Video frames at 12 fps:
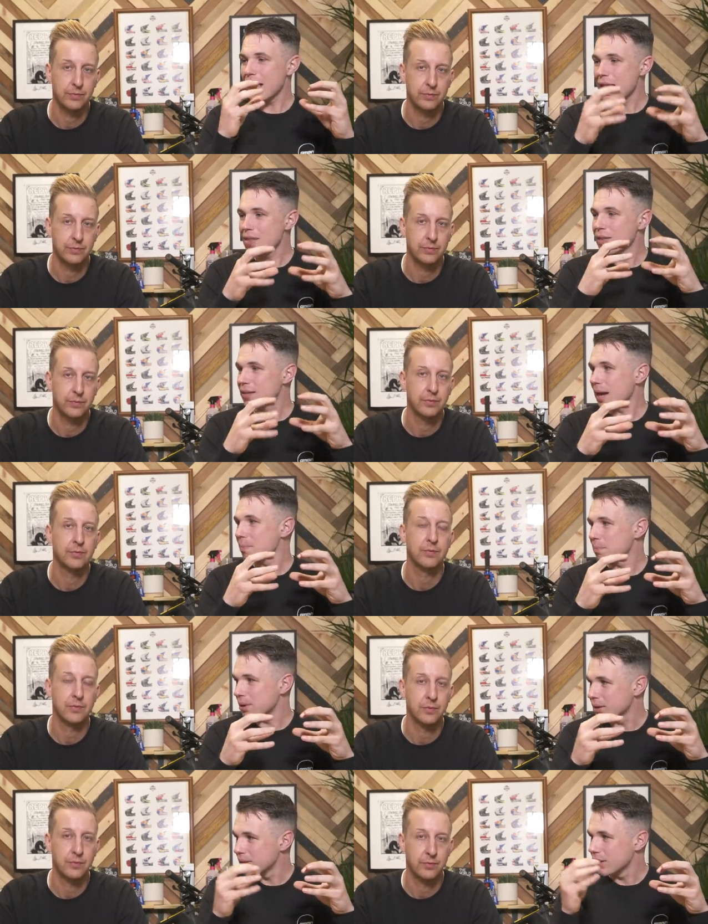Speaker 1: in the
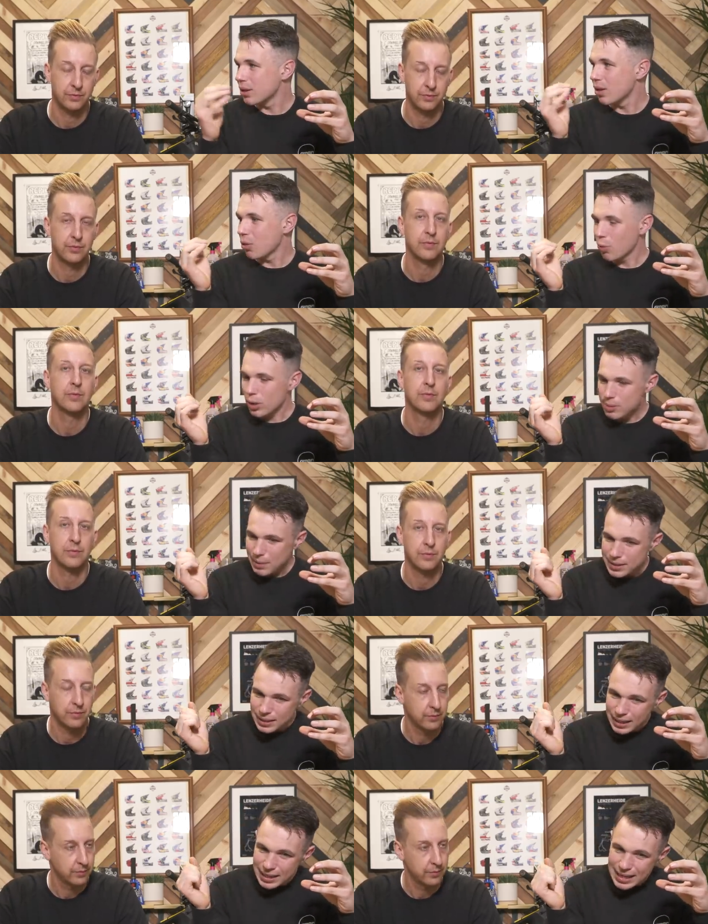damper which
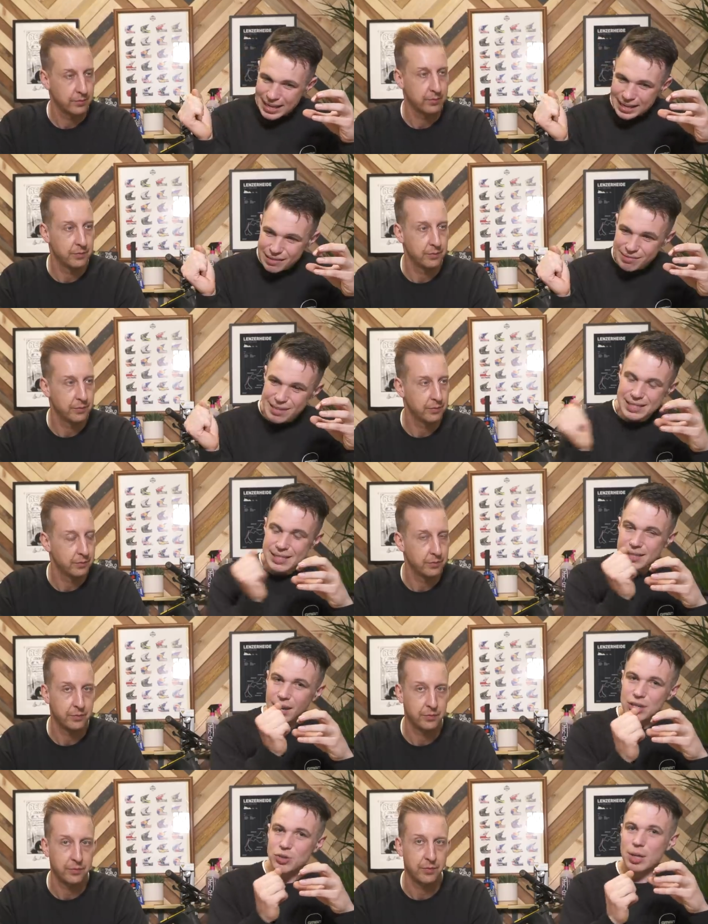basically increases
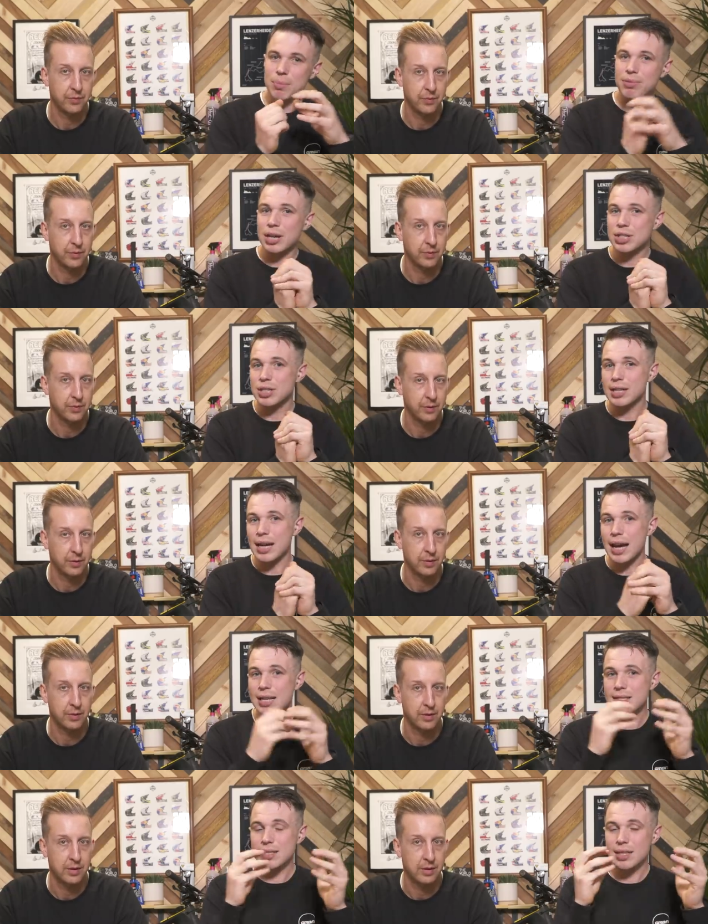hydraulic pressure
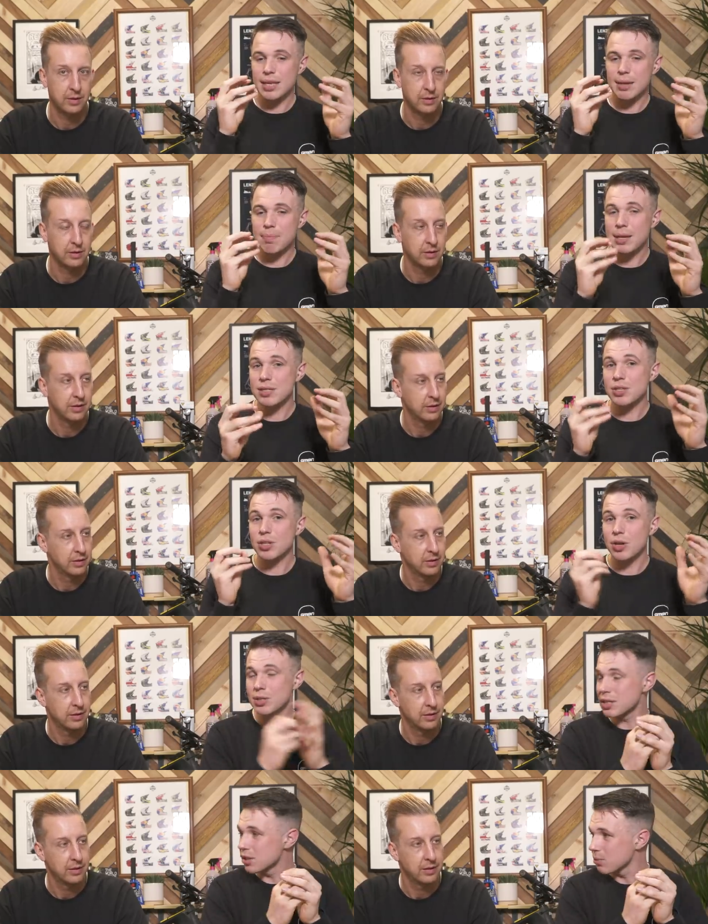as the piston
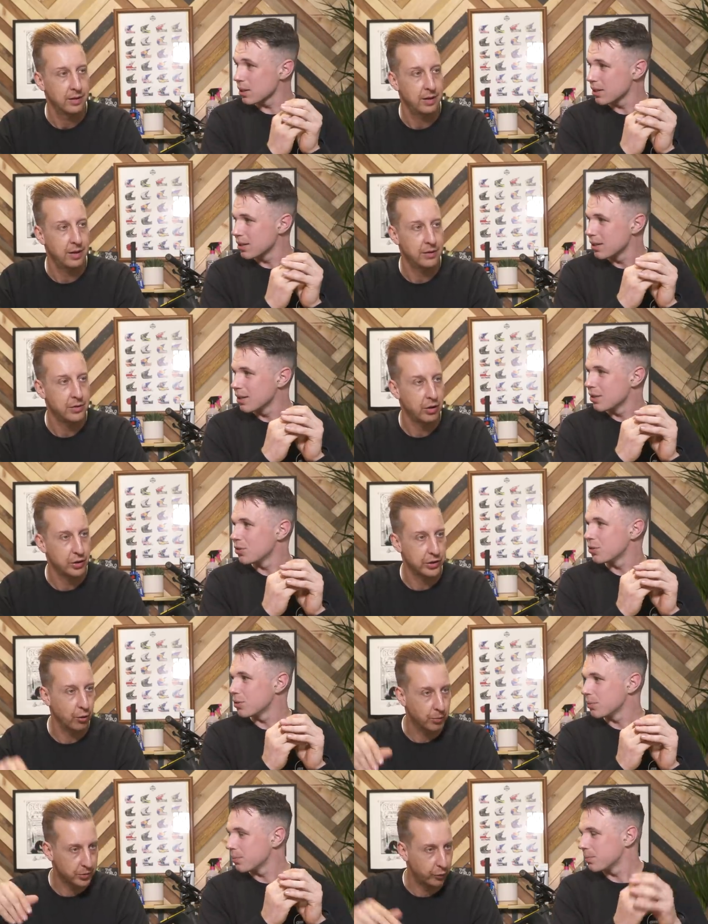goes into it.
Speaker 2: Ah, nice.
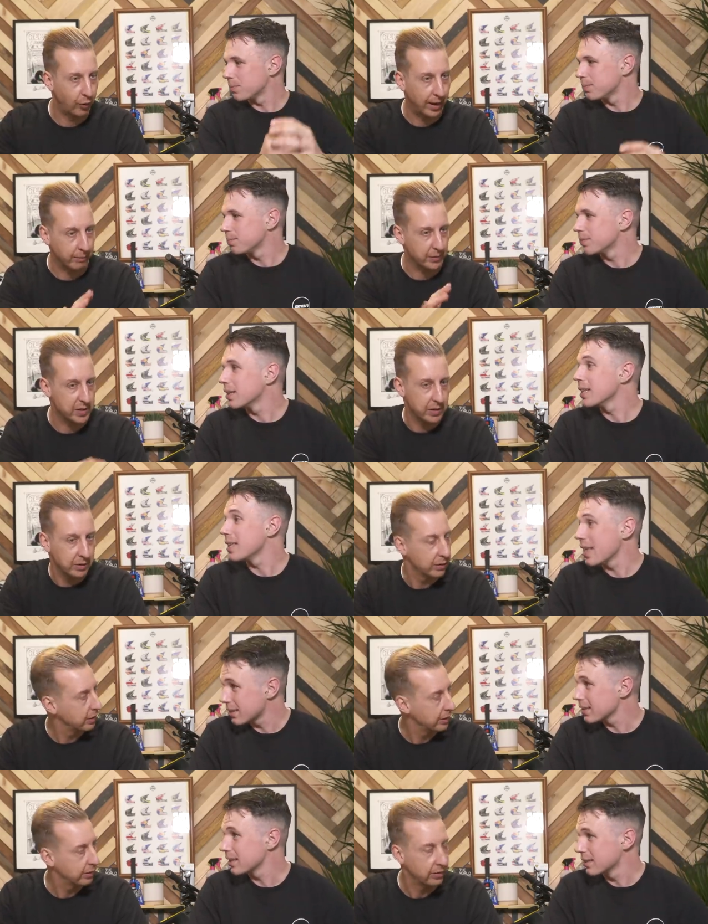So it almost ramps.
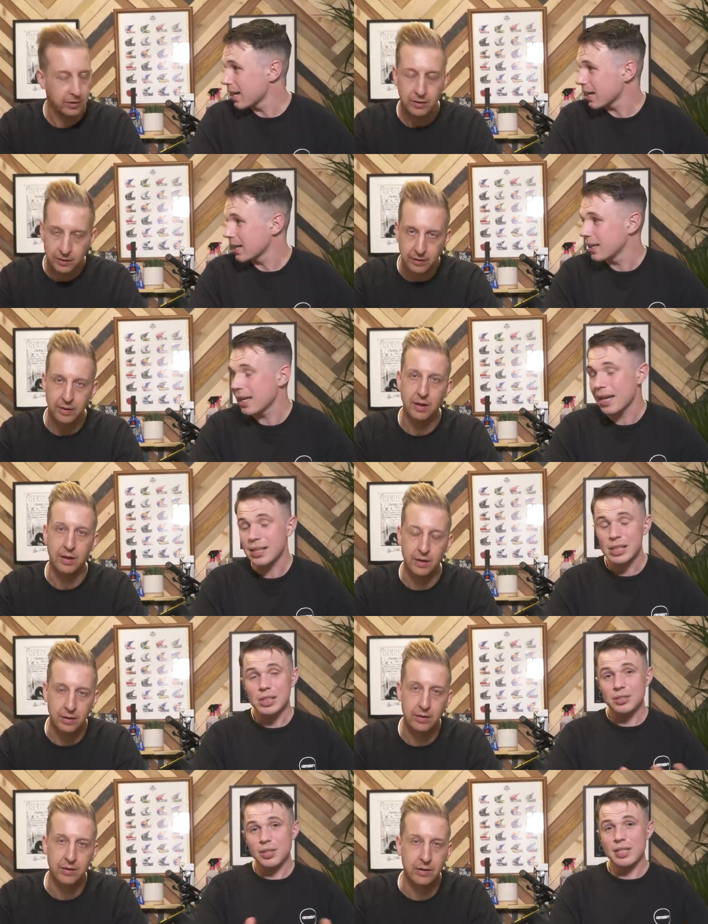
Speaker 1: Yes, exactly. Yeah. yeah.
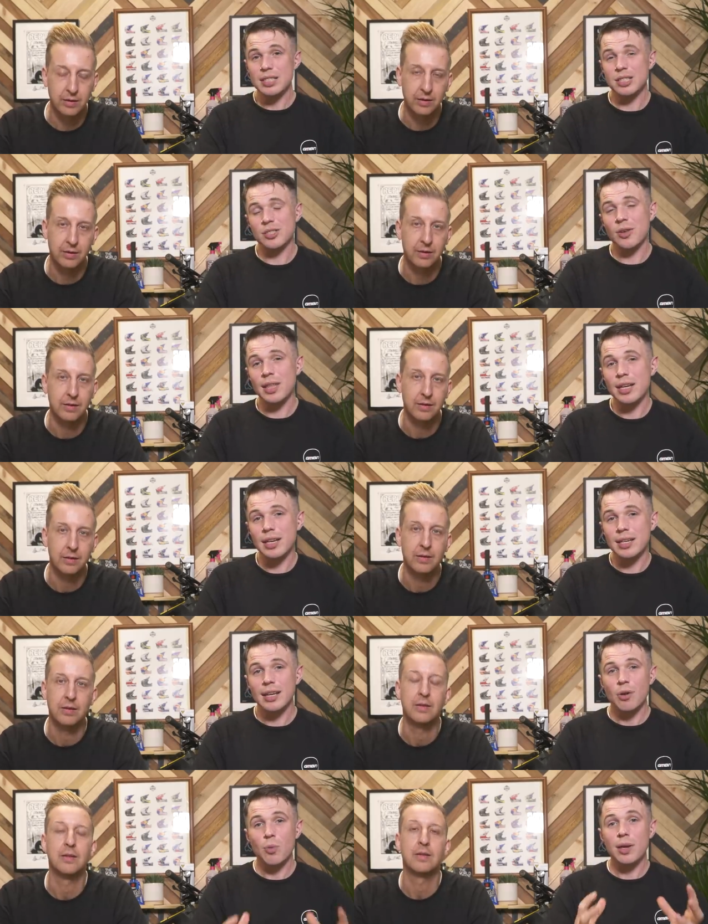So this is so they
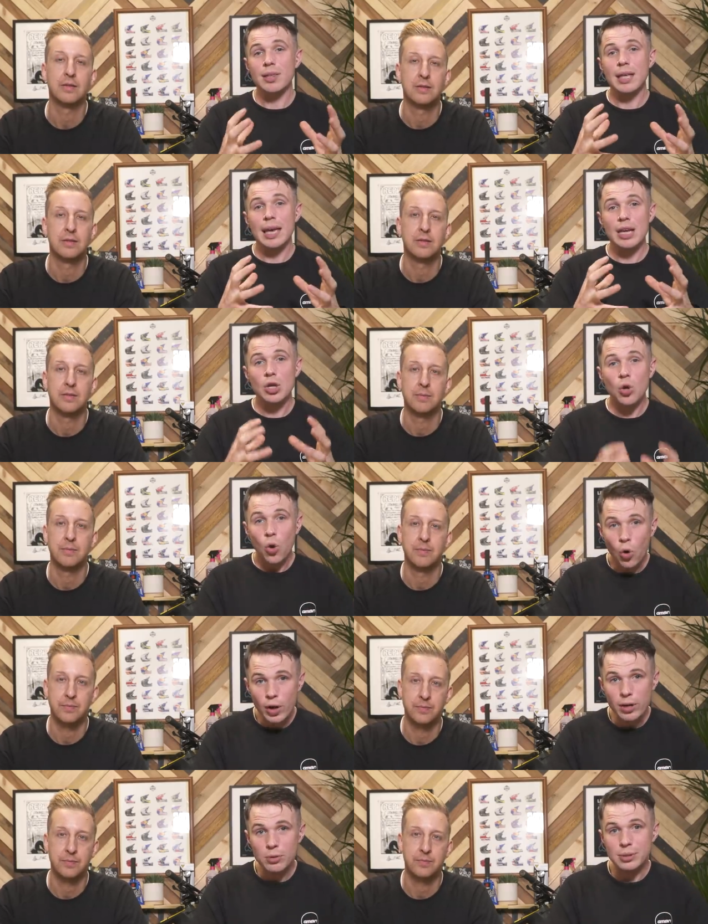can, with a
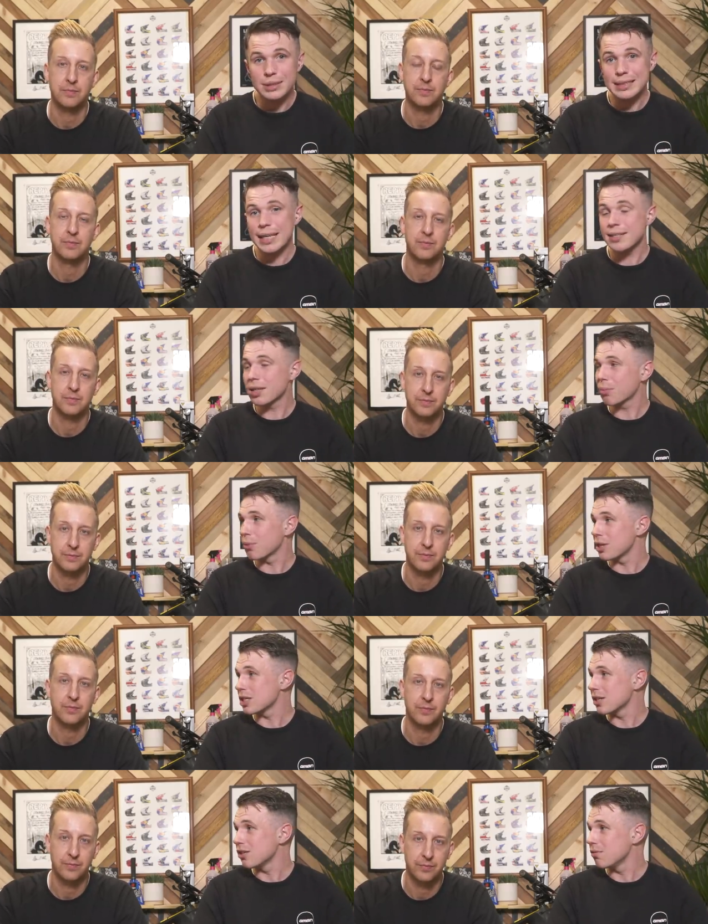coil setup,
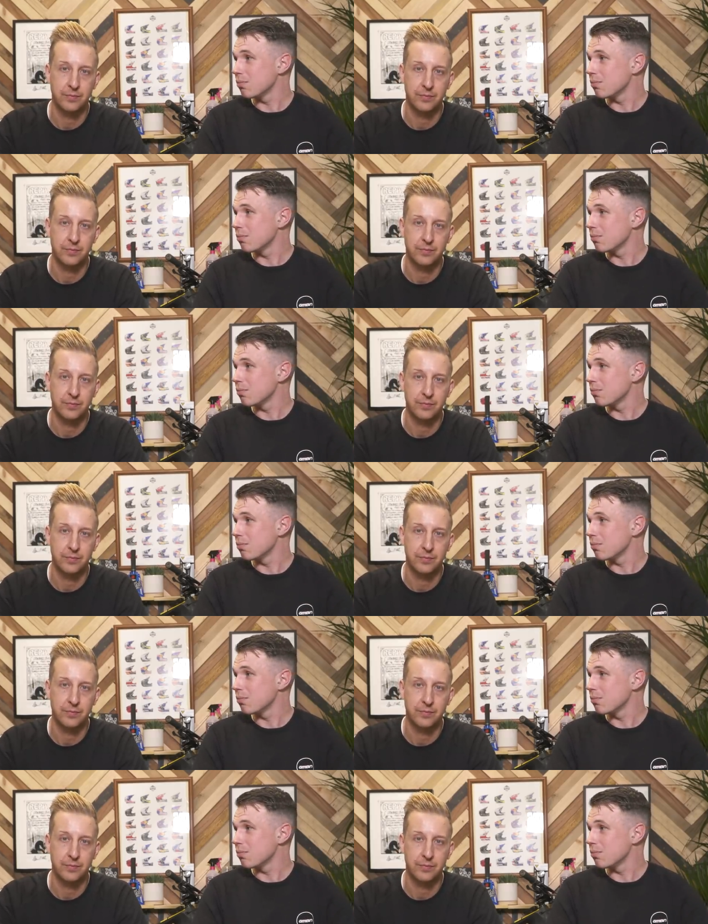which